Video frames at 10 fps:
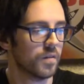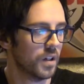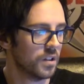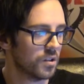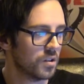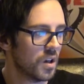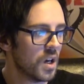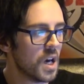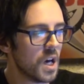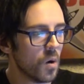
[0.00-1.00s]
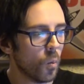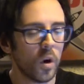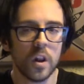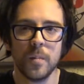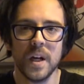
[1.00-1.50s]
phase.
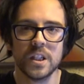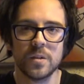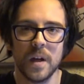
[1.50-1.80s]
One of the best